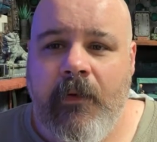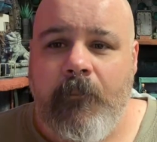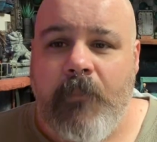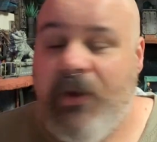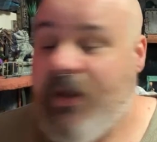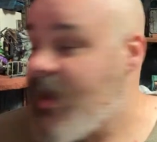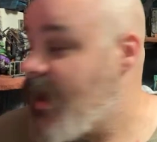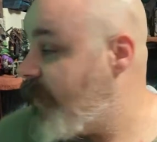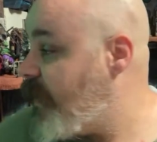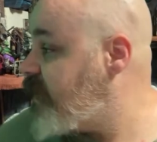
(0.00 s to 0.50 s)

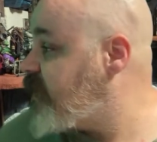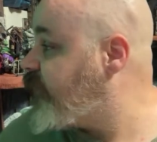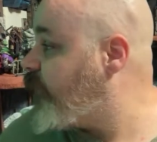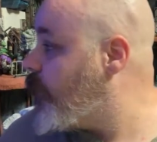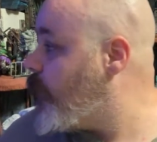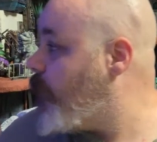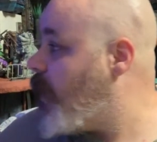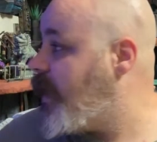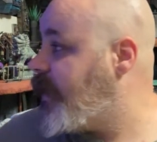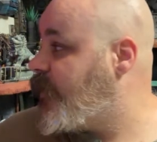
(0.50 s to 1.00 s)
But yeah, that's from
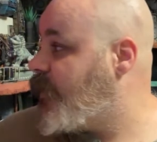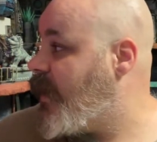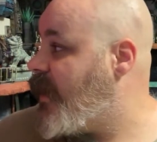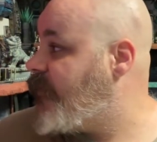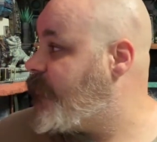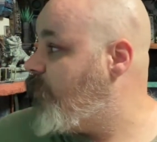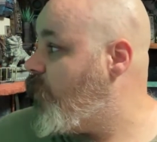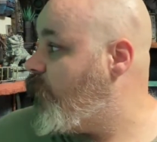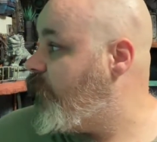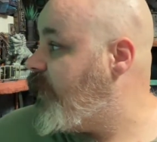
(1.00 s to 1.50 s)
the
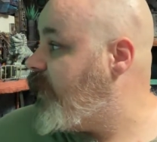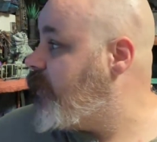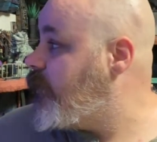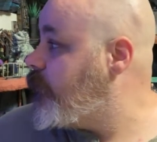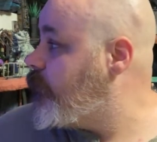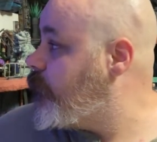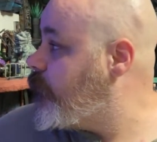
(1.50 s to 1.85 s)
Minecraft movie.